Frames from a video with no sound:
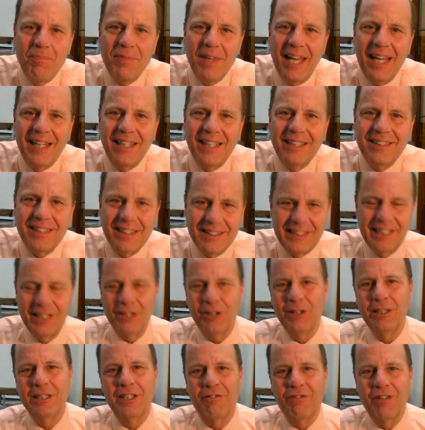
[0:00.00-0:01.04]
And it's a
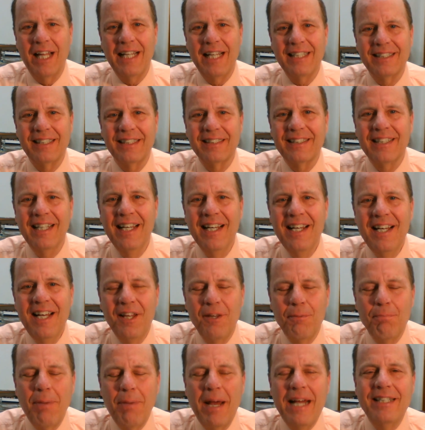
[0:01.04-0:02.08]
series of lessons
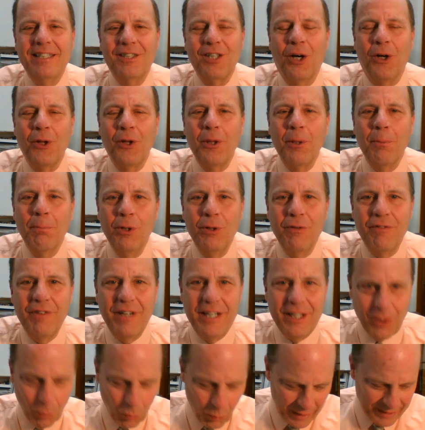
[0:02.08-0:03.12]
based on the movie
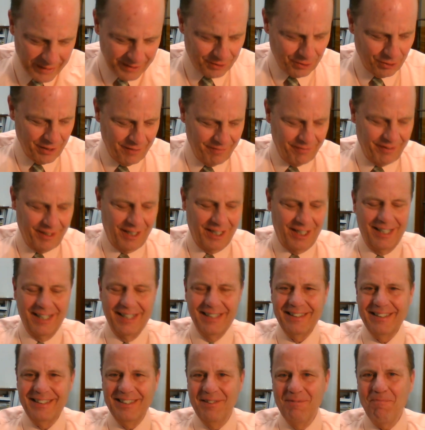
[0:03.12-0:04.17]
The Wizard of
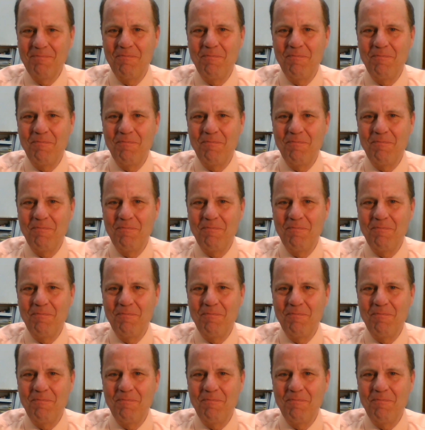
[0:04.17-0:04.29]
Oz.